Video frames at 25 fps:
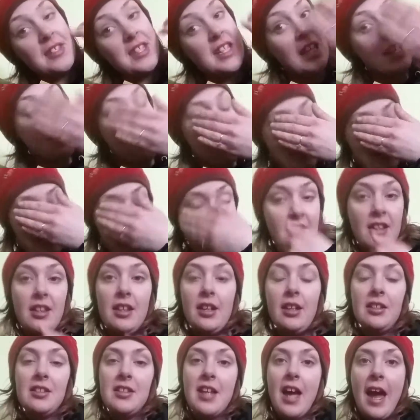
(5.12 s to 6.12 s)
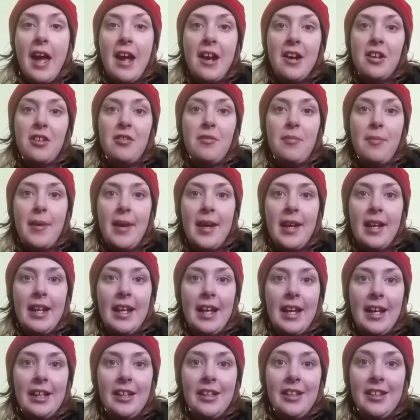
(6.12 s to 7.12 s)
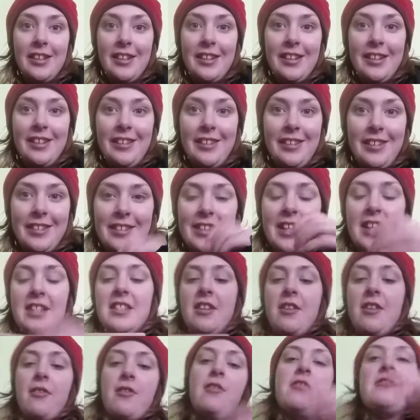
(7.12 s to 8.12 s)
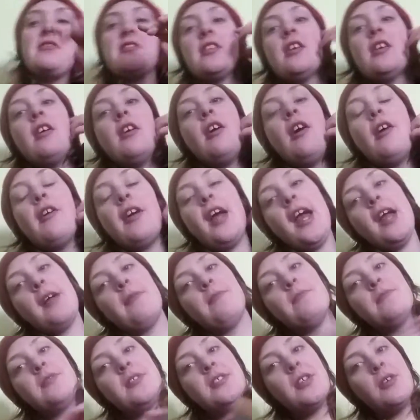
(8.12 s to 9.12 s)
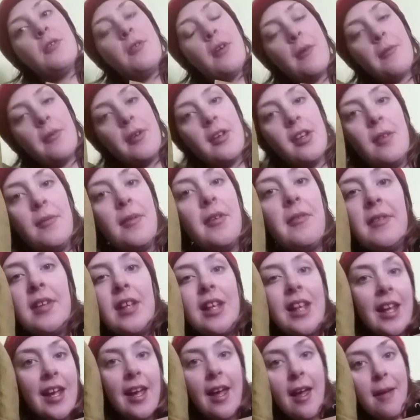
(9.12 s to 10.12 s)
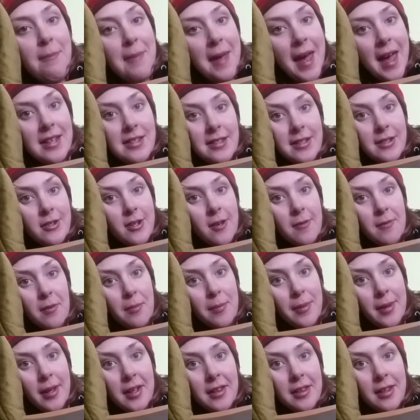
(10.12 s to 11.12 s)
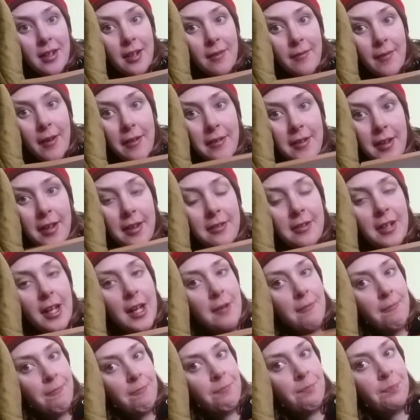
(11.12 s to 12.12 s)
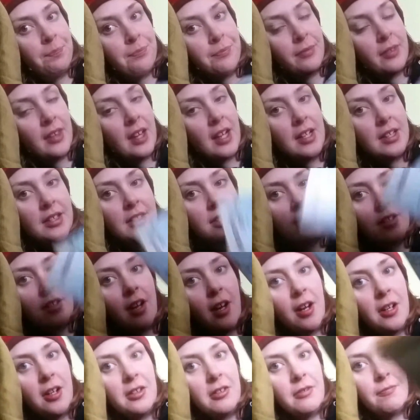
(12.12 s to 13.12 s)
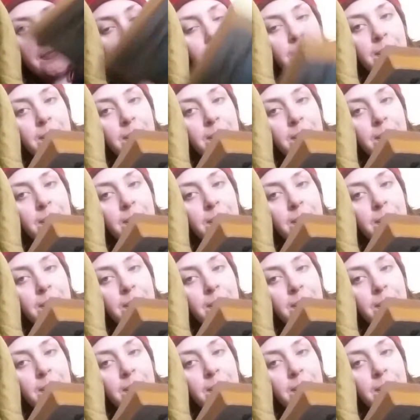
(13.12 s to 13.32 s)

I'm here. A little tired, but that's how it goes. Okay, so I'm going to be reading a passage of a book that I found the other day. This is called